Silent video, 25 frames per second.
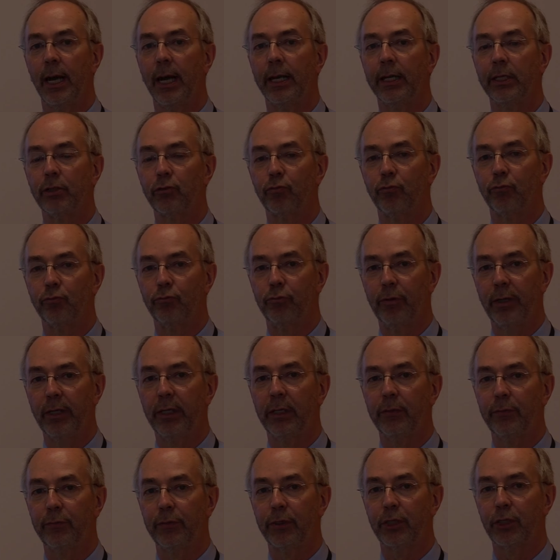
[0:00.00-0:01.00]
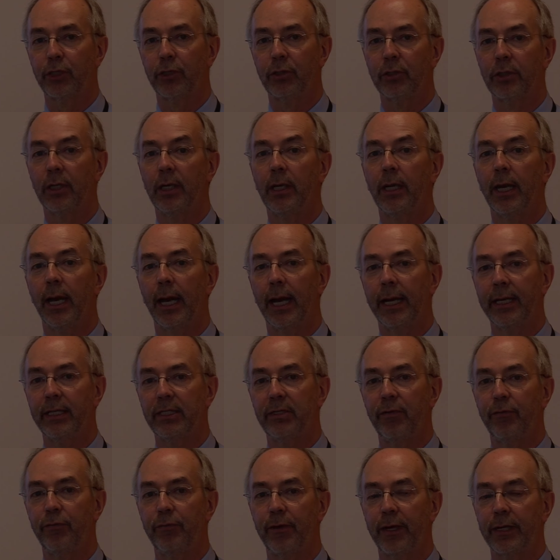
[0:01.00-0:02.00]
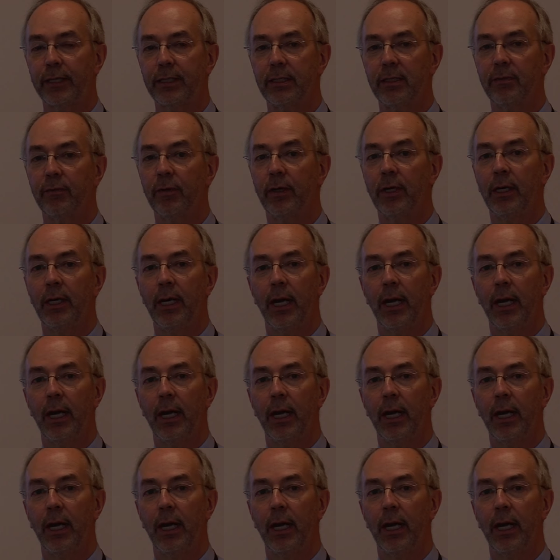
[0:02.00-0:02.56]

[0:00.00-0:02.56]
and it's really efficient and it's effective.